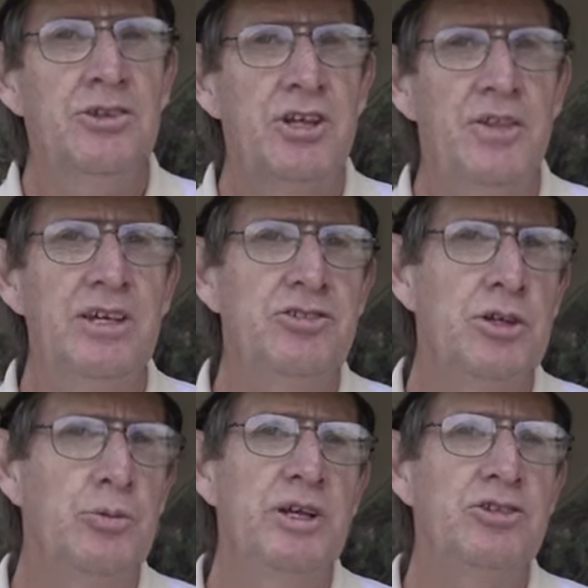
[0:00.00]
So these are
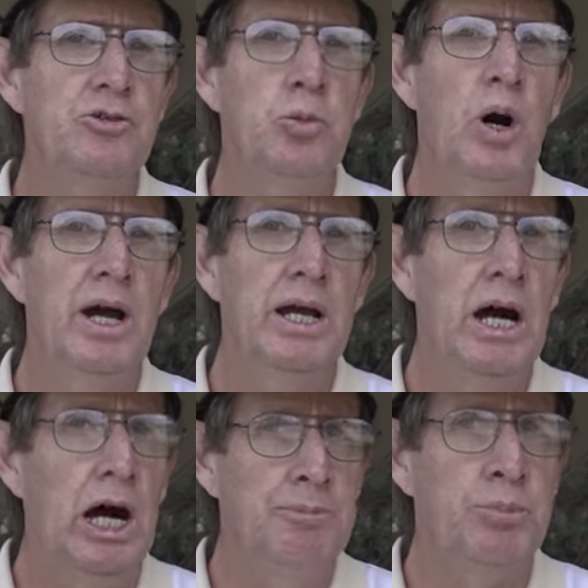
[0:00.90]
the reasons why
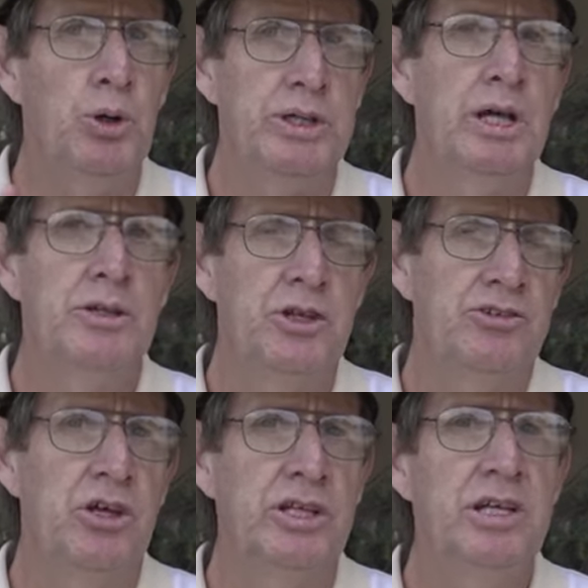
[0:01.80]
I bought the
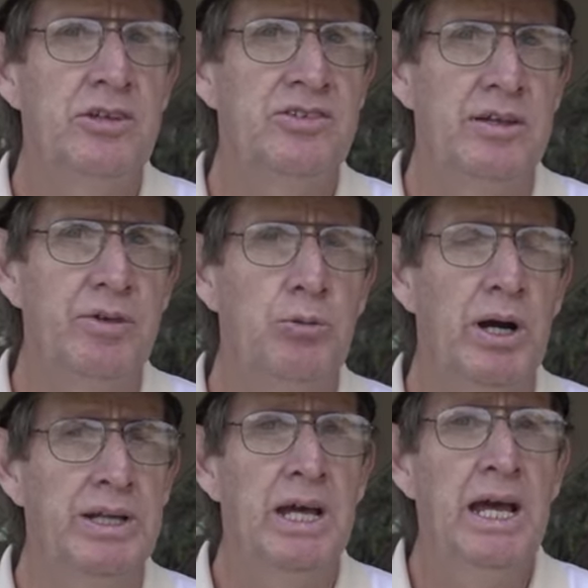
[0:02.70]
Sony ZV-1,